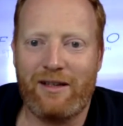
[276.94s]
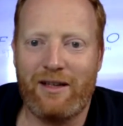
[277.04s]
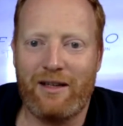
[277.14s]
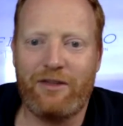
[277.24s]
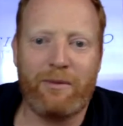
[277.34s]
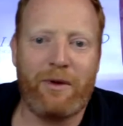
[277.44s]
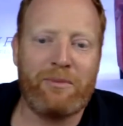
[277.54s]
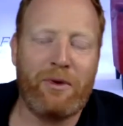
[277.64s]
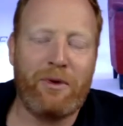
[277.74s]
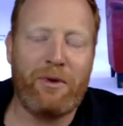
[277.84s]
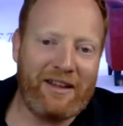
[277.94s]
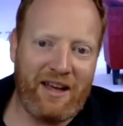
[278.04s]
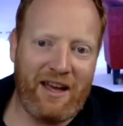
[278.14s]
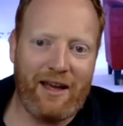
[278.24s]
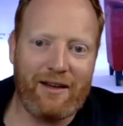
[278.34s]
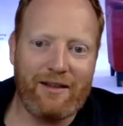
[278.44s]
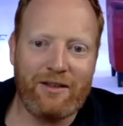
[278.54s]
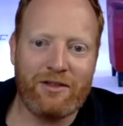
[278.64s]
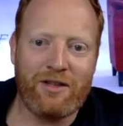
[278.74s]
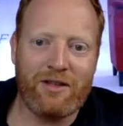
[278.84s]
Talk about the book of Isaiah,
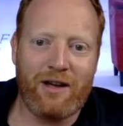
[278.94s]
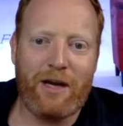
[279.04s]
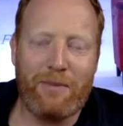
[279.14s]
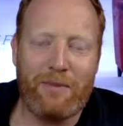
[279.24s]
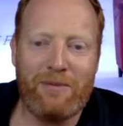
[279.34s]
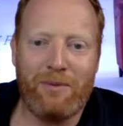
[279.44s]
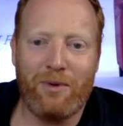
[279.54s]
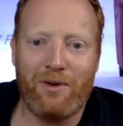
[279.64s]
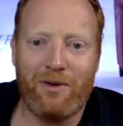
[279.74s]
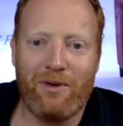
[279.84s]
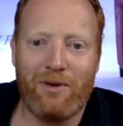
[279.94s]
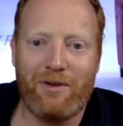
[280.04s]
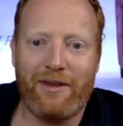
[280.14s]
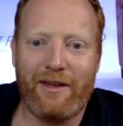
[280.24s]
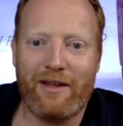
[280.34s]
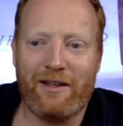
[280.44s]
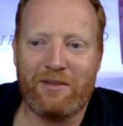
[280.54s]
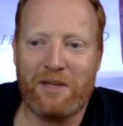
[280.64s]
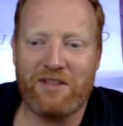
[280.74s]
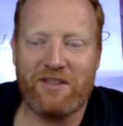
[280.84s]
you're talking about a people,
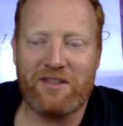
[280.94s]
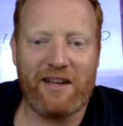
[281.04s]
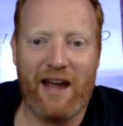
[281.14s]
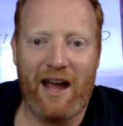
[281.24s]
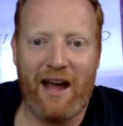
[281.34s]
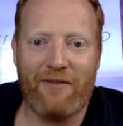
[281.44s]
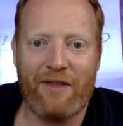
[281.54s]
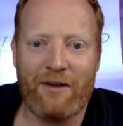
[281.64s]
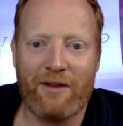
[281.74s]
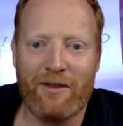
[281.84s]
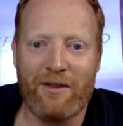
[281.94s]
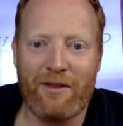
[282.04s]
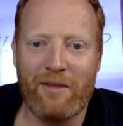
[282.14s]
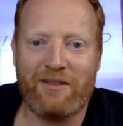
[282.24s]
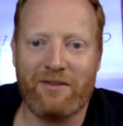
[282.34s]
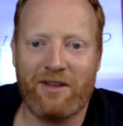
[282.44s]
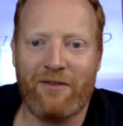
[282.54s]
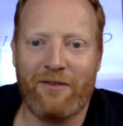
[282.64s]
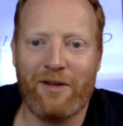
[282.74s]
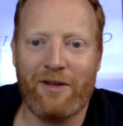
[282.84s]
especially second half, that are in the midst of
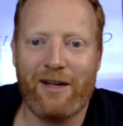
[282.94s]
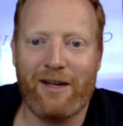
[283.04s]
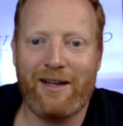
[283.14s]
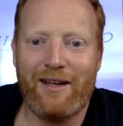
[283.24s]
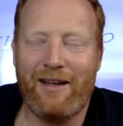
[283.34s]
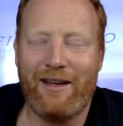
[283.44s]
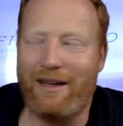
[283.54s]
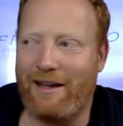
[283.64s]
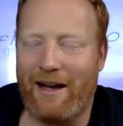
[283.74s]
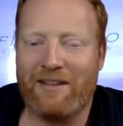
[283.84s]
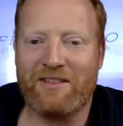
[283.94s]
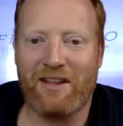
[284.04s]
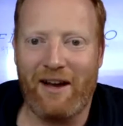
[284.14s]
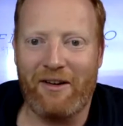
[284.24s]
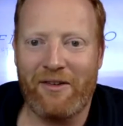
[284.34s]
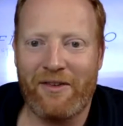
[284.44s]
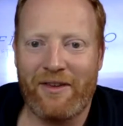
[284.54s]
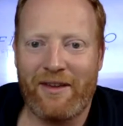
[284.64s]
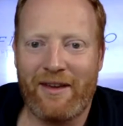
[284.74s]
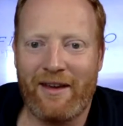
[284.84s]
suffering in exile.
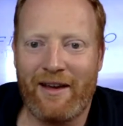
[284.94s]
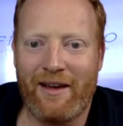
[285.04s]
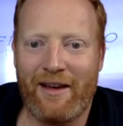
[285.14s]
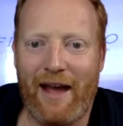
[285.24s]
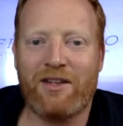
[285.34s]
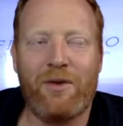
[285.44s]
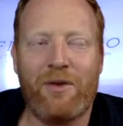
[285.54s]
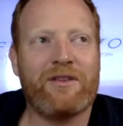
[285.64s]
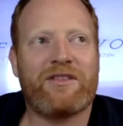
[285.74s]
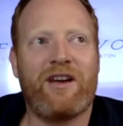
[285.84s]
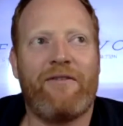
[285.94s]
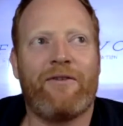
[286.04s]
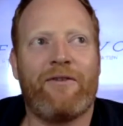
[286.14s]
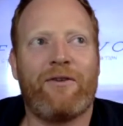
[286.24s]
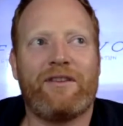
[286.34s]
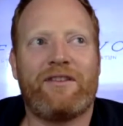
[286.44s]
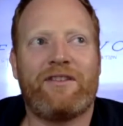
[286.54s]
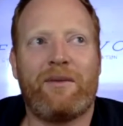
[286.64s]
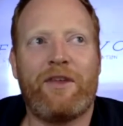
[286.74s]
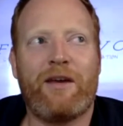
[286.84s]
And so there's
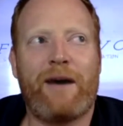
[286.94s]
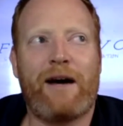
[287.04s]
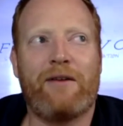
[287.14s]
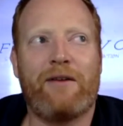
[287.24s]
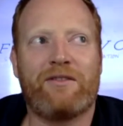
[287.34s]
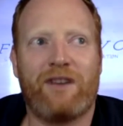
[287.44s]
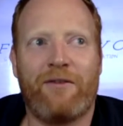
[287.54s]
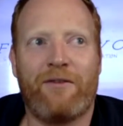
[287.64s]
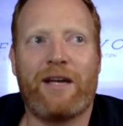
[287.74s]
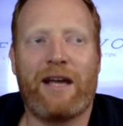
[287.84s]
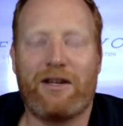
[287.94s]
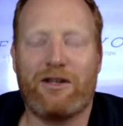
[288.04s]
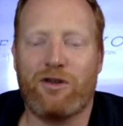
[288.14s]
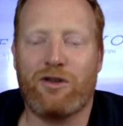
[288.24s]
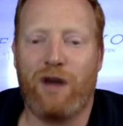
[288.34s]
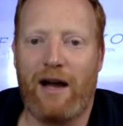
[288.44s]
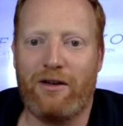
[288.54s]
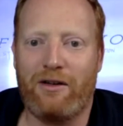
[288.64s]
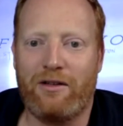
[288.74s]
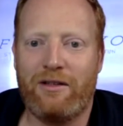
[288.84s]
something about suffering and trial